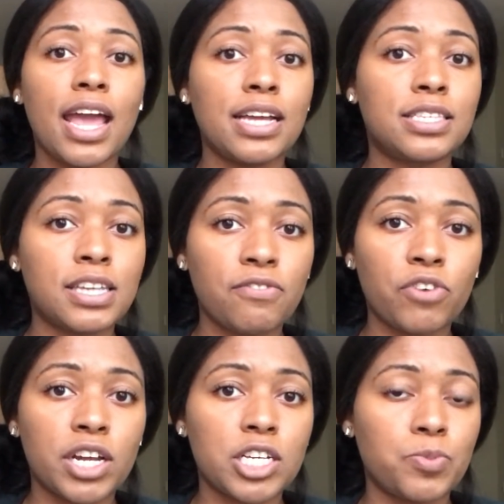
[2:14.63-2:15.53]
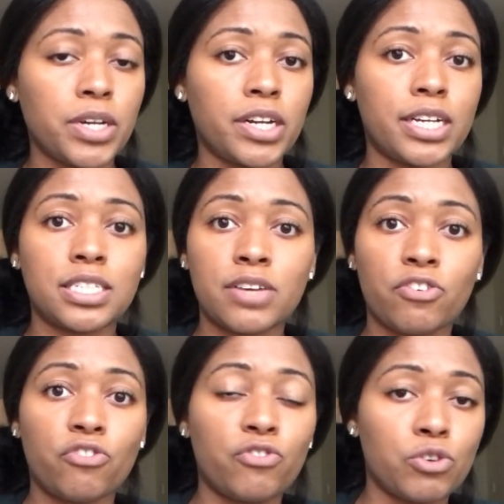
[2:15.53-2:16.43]
a different experience,
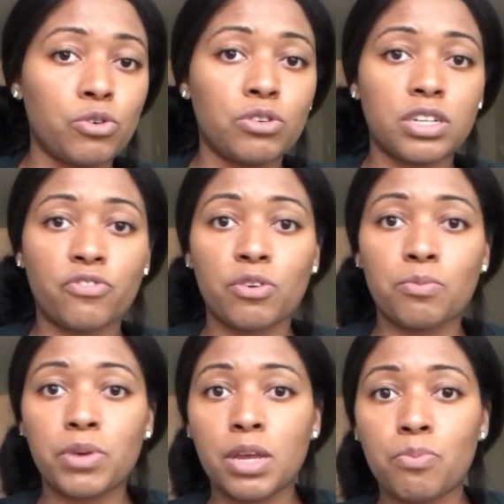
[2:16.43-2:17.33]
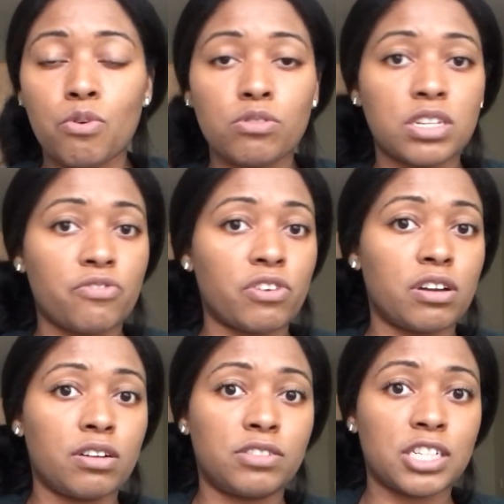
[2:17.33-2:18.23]
different food, different people,
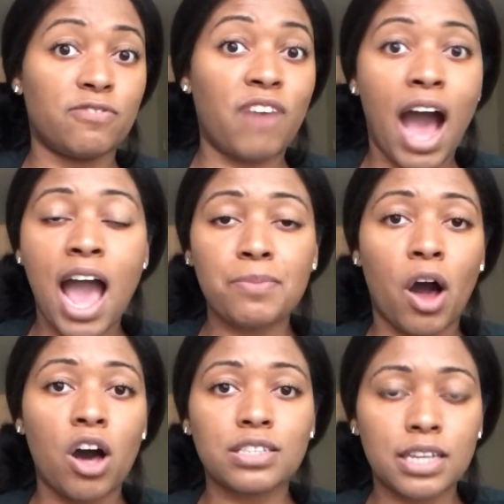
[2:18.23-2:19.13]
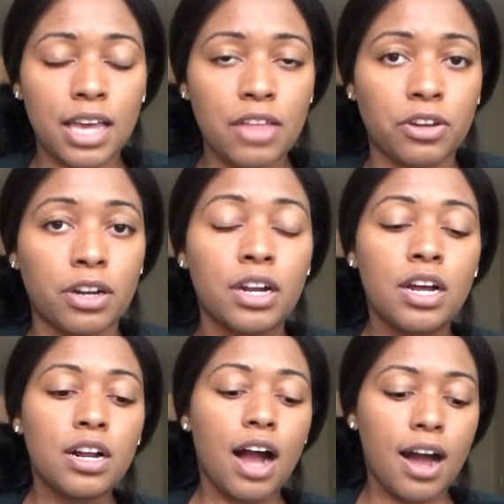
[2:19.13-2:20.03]
different just vibe altogether.
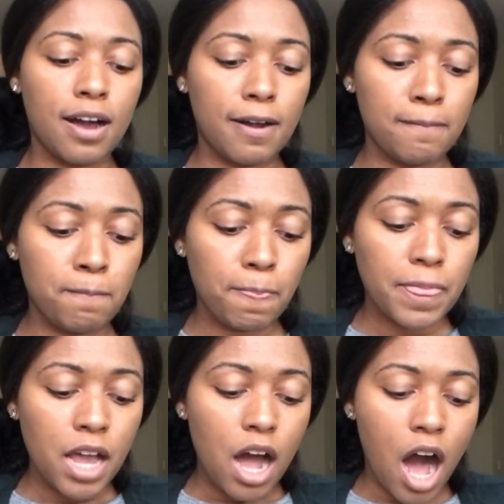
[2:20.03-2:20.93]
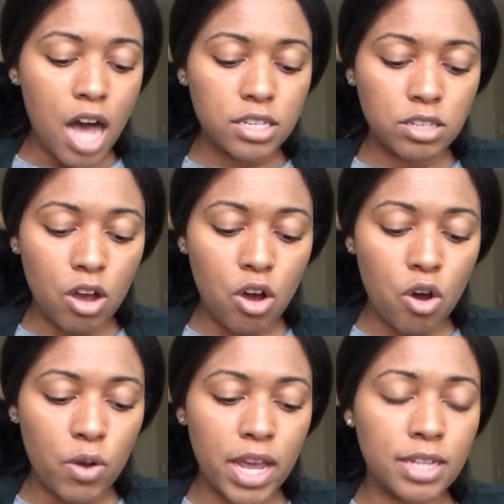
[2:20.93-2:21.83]

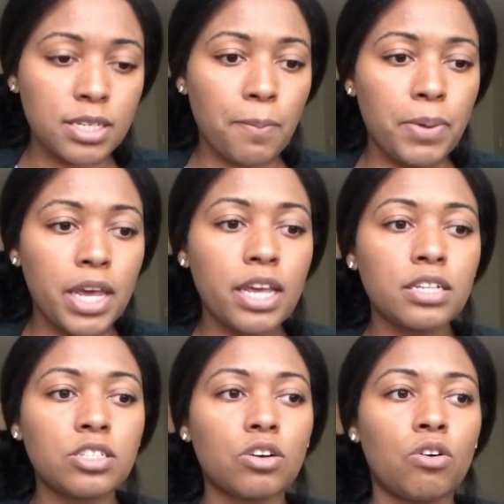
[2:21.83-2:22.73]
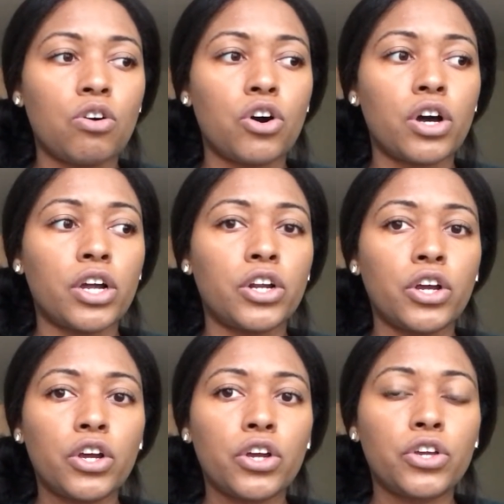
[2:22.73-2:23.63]
Also, it depends
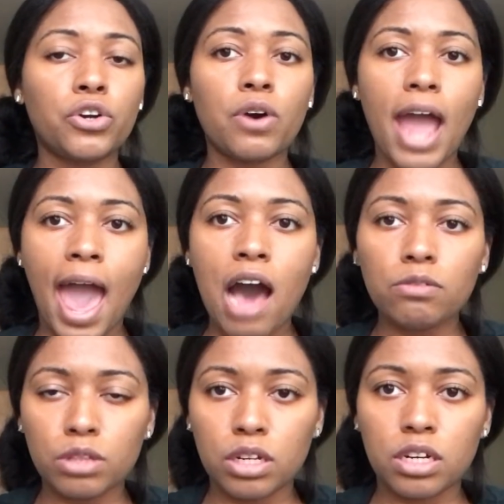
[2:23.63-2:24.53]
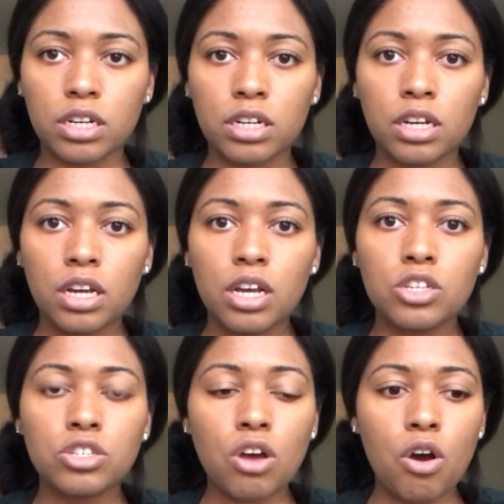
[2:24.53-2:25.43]
on your outlook.
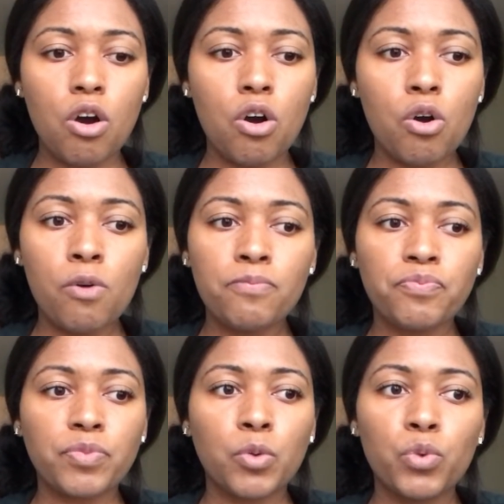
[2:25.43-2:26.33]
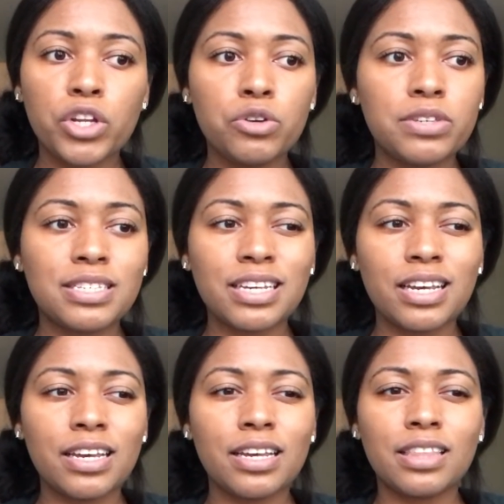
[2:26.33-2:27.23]
So when you
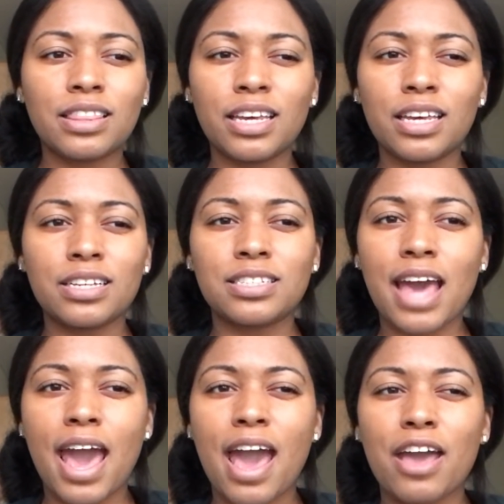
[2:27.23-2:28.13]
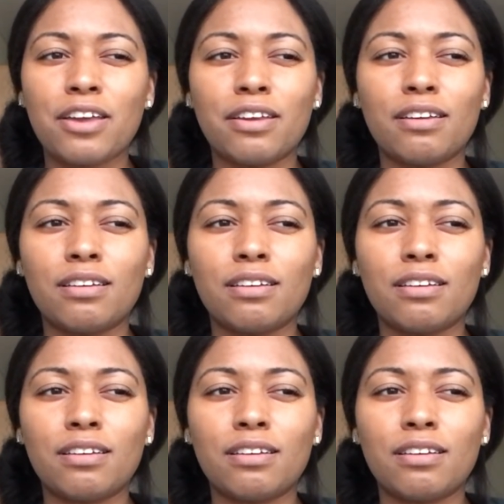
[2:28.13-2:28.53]
see things that